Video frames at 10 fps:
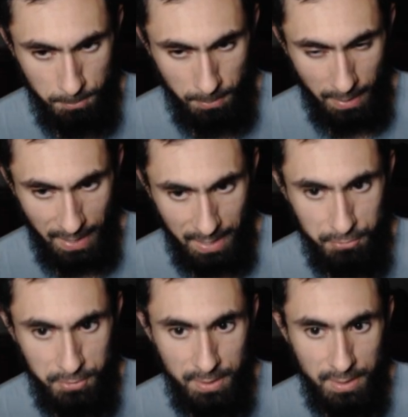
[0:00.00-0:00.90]
have
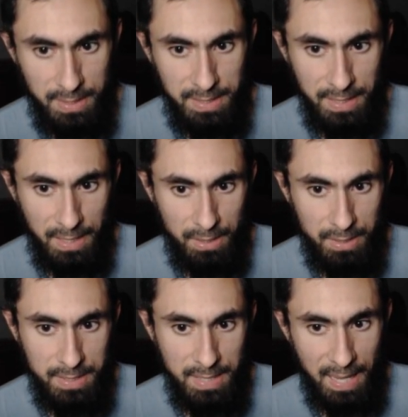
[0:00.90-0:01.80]
here. He
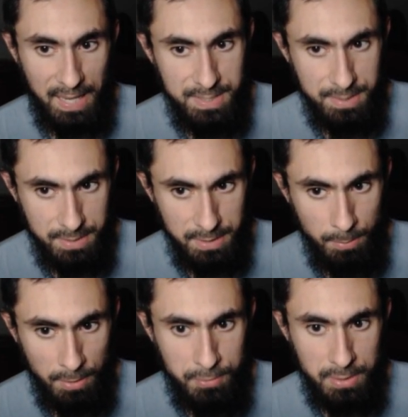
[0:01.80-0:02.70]
has the
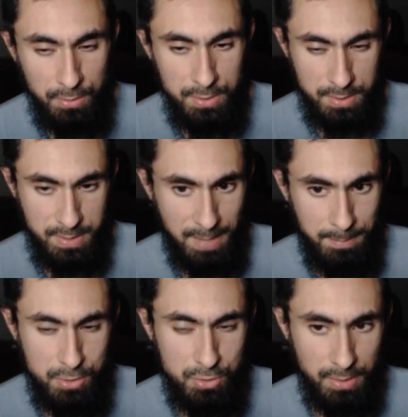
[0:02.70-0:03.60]
debuff to increase the
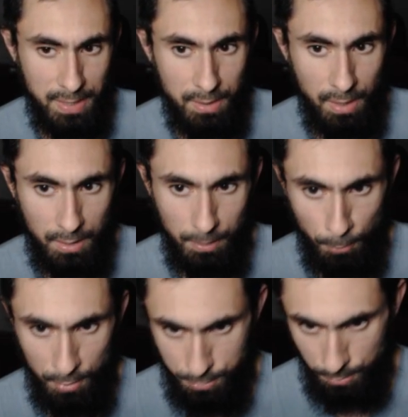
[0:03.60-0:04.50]
damage that the
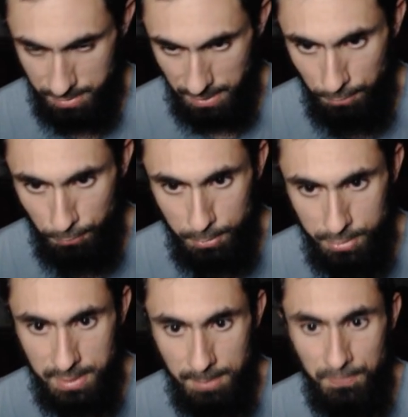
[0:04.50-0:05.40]
boss will take from your
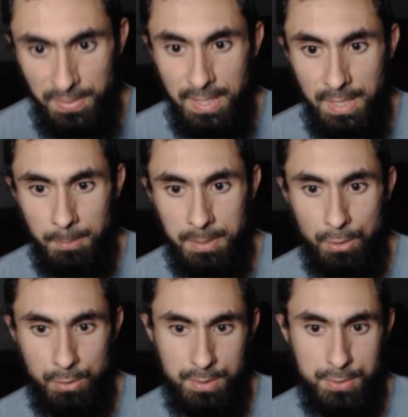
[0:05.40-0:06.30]
team, but he
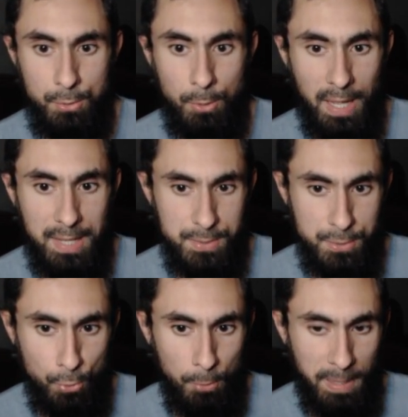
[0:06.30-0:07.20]
also has a
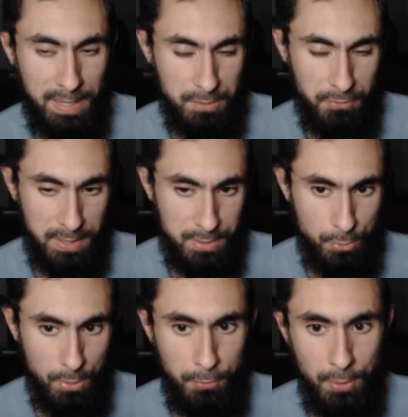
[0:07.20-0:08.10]
soul pact effect. So
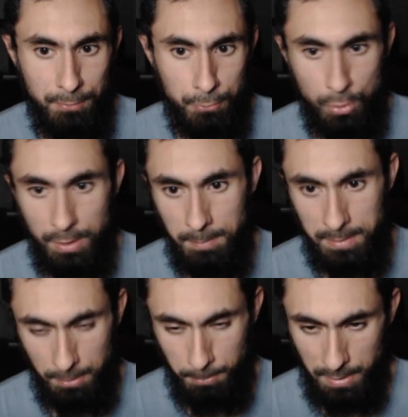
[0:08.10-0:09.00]
if you have Thorin at
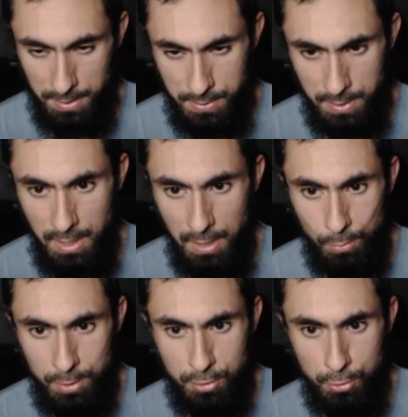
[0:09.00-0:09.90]
Mythic Plus,
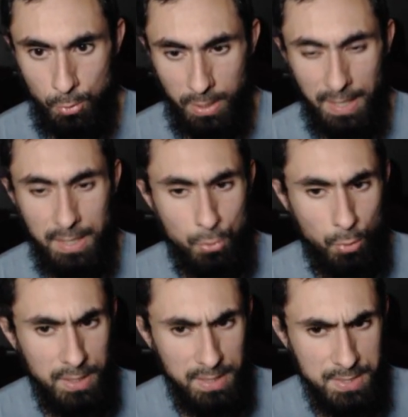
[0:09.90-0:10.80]
which you can
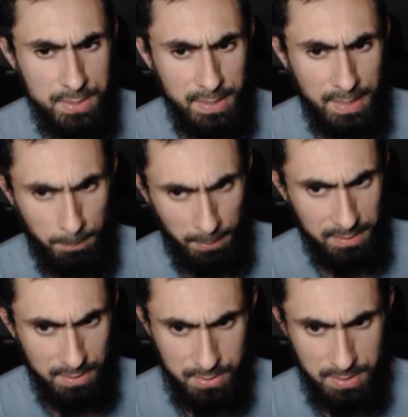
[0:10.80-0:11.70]
quite easily get by
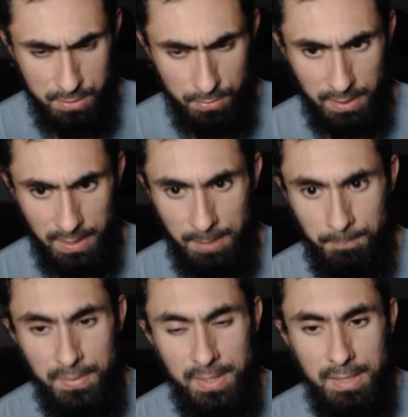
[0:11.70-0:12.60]
this stage of the game,
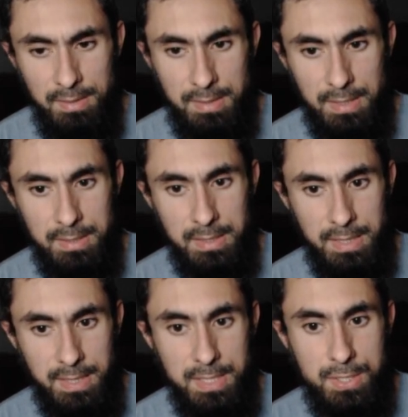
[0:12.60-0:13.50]
then
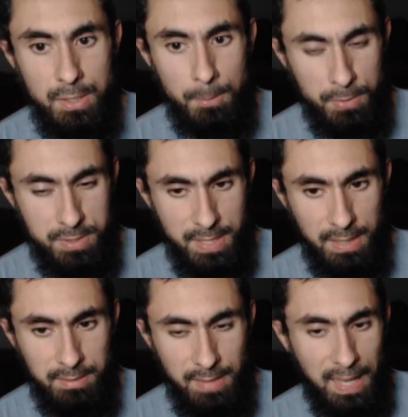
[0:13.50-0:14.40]
he is going to
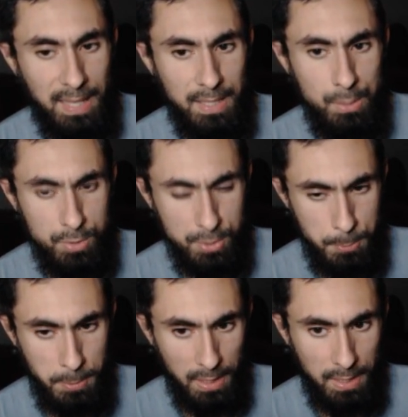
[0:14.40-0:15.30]
protect the ally which is
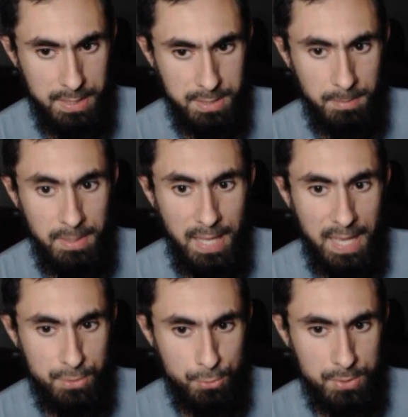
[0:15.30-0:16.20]
behind him,
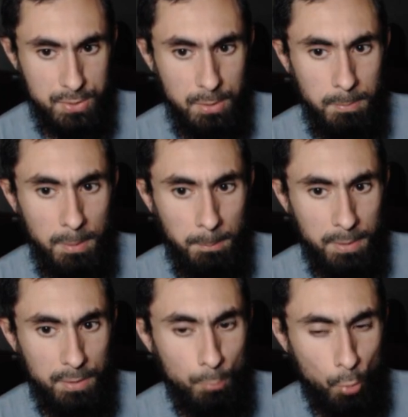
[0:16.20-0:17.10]
and so it's going to be a
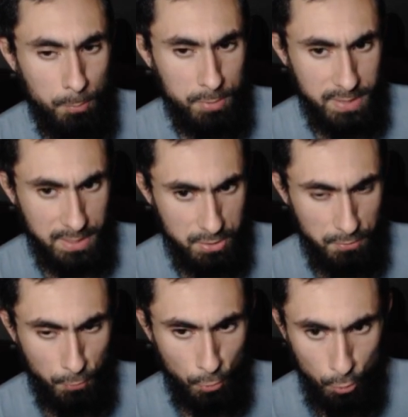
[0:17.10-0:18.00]
bit of more protection
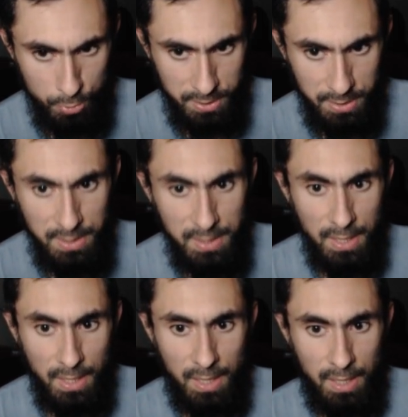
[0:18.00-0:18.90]
for OD.
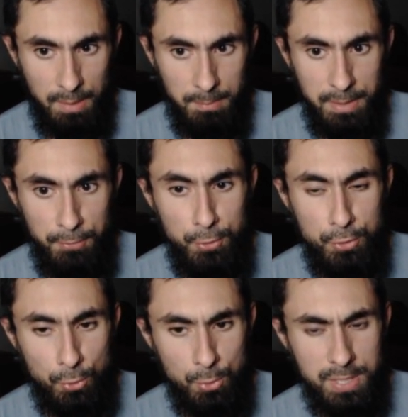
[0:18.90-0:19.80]
If you
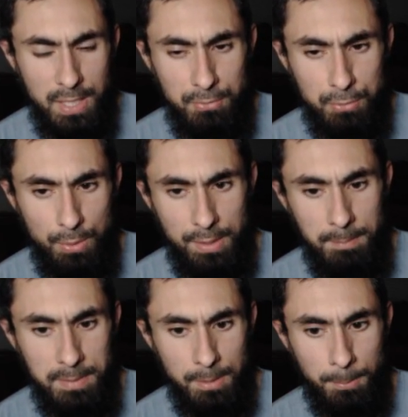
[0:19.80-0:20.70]
don't have Thorin at
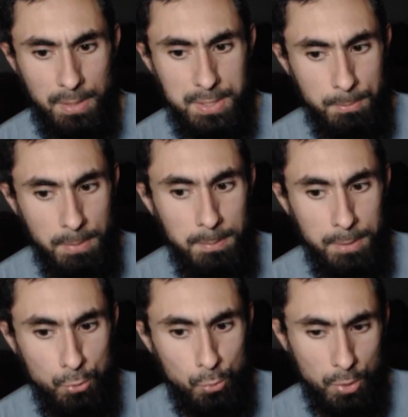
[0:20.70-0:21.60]
Mythic Plus, maybe
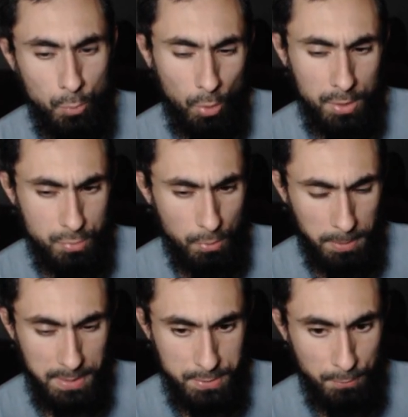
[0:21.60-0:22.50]
you would want to
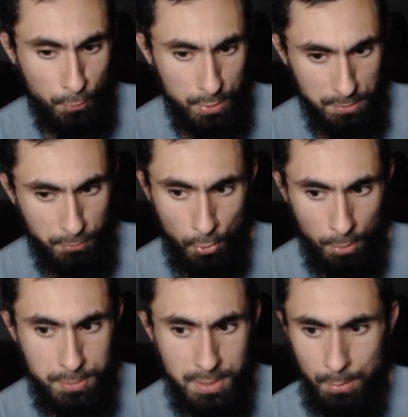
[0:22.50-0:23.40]
replace him for a different
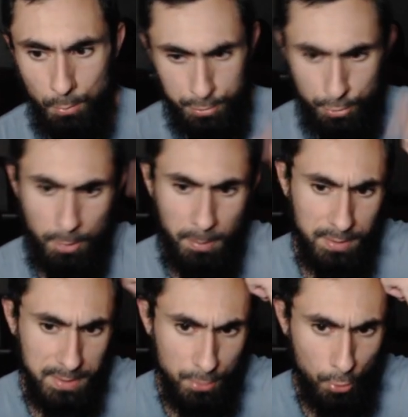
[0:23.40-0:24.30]
option, and we'll talk about
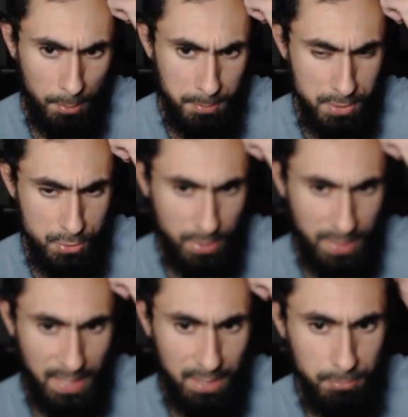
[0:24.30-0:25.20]
the other options you can
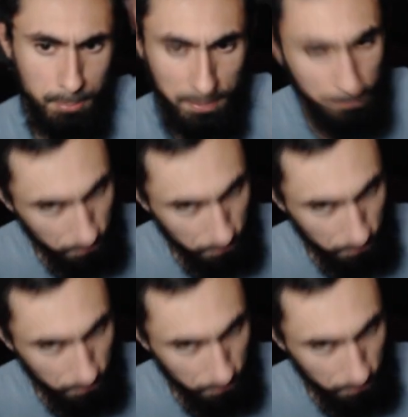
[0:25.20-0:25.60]
have, but